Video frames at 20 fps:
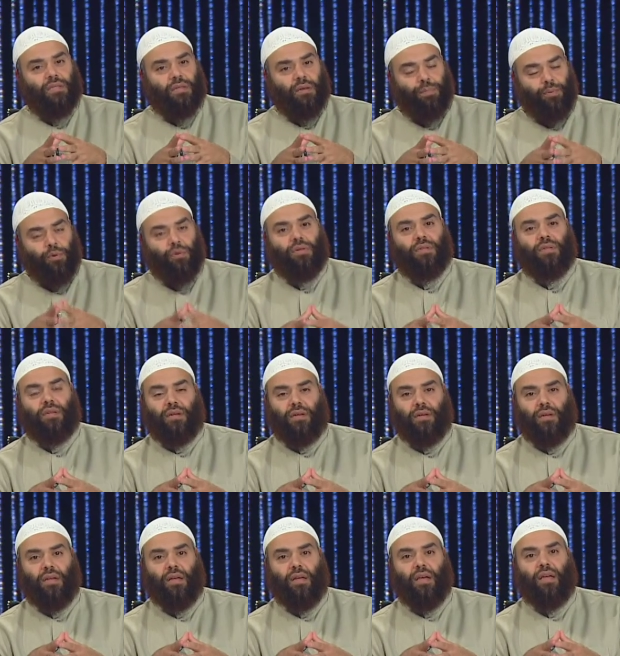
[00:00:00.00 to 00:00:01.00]
supporter,
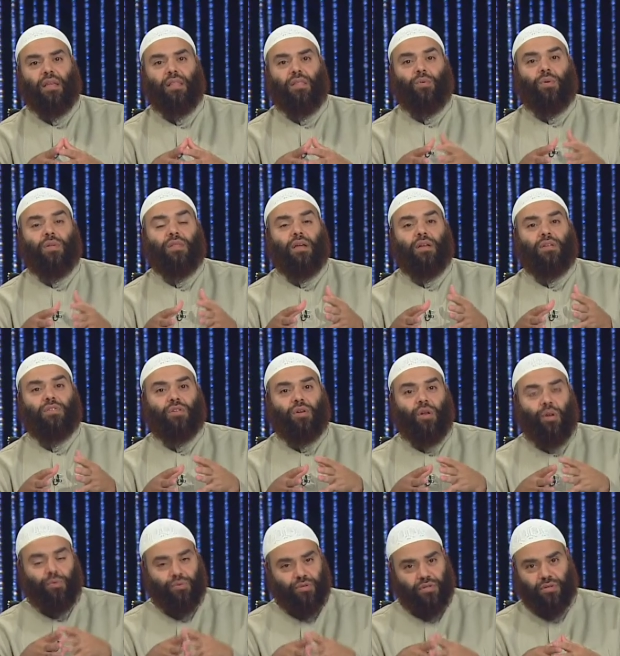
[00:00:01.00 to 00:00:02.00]
the one that is
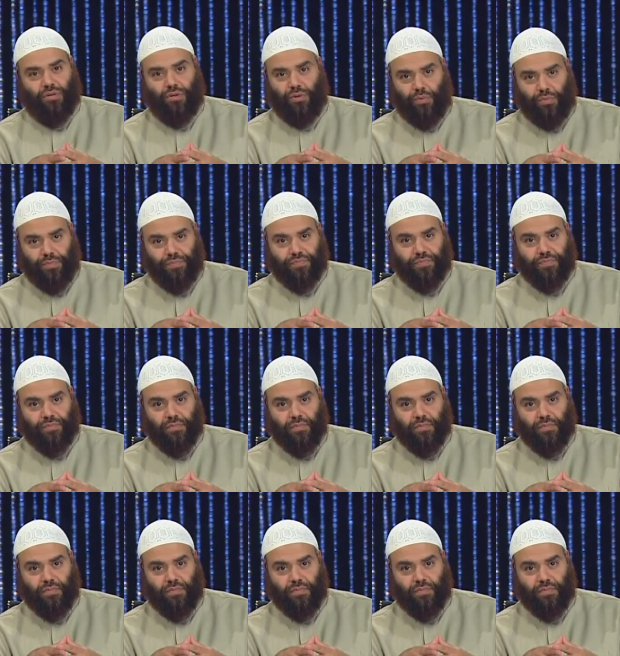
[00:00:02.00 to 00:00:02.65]
close to you.